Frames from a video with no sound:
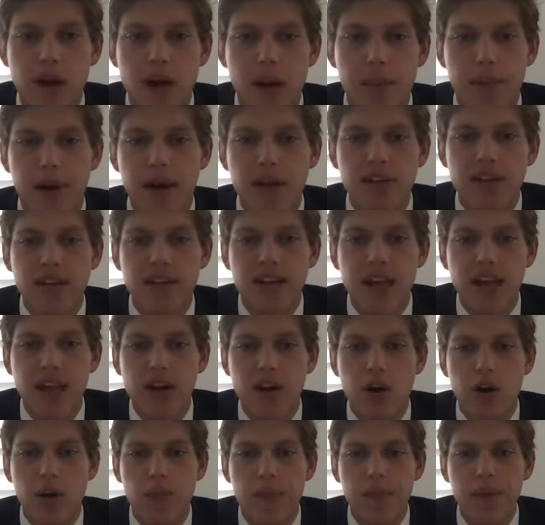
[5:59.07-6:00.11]
Upon the
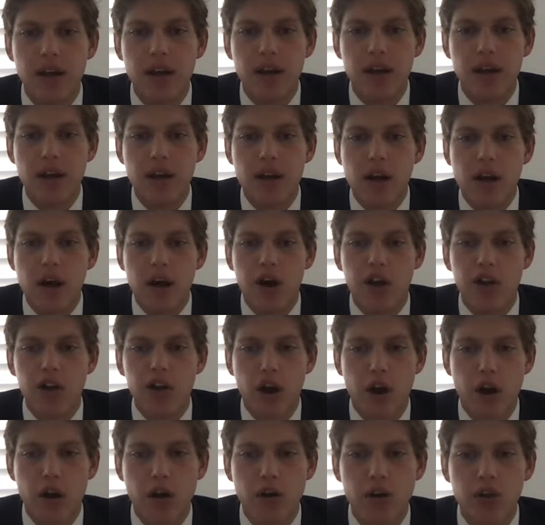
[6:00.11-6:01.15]
gate opening, a
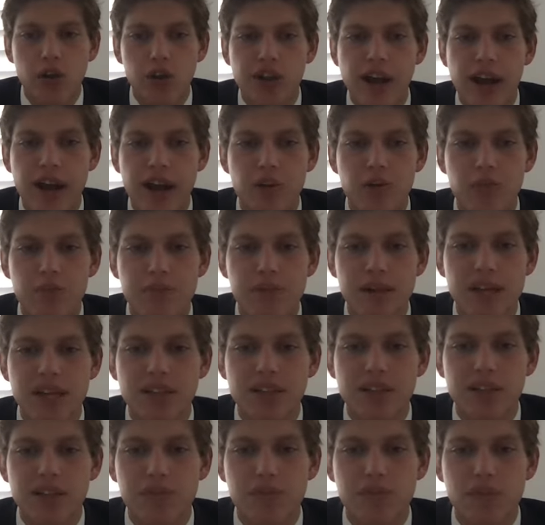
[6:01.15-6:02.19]
large shadowed
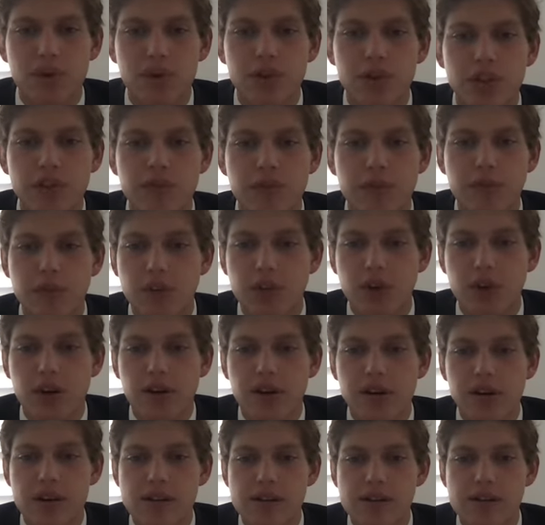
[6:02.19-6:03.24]
beast emerges from the
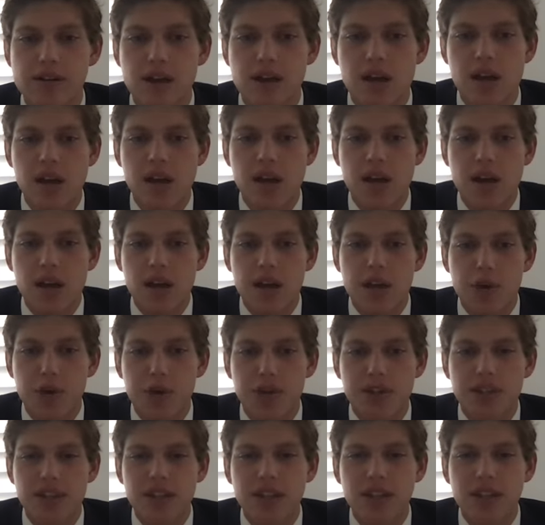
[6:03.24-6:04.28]
darkness. You
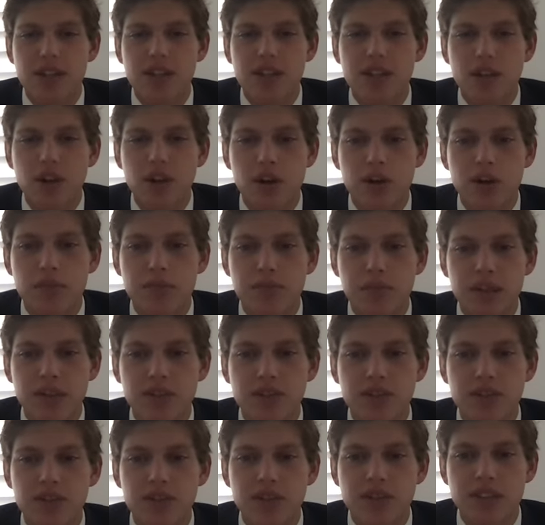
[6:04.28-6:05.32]
can see its large
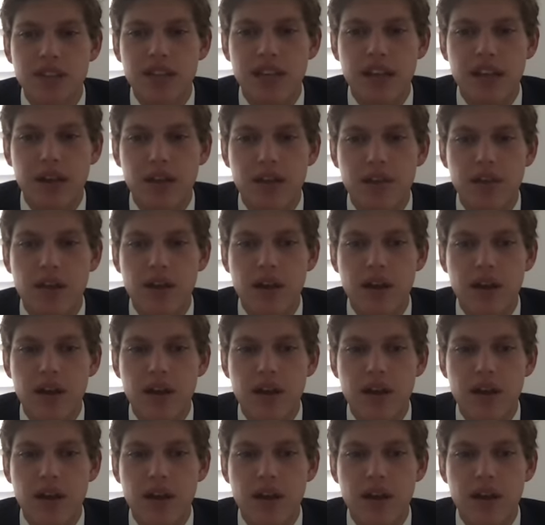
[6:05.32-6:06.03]
muscles and teeth.